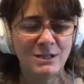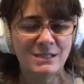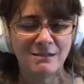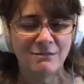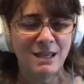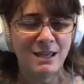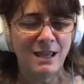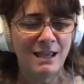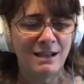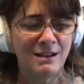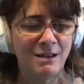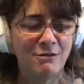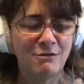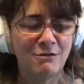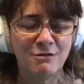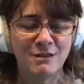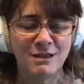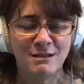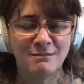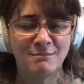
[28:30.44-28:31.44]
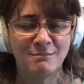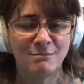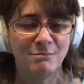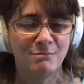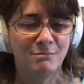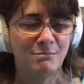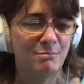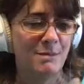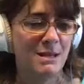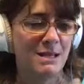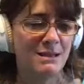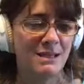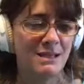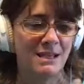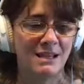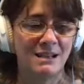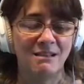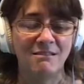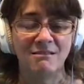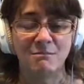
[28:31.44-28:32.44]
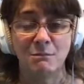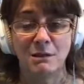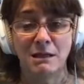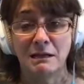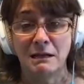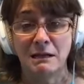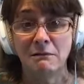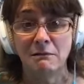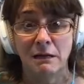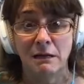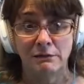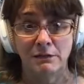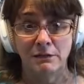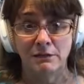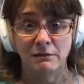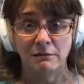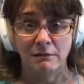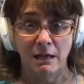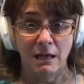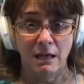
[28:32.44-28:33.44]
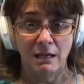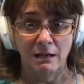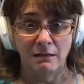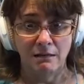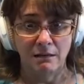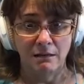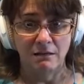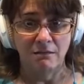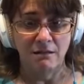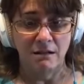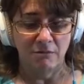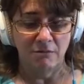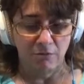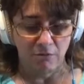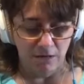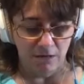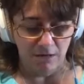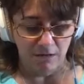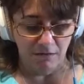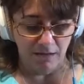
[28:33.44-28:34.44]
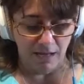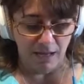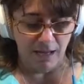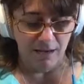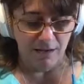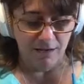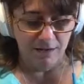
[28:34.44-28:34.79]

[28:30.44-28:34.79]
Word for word: of that other than me thinking oh i'm glad i don't have to do that i don't ever want to do that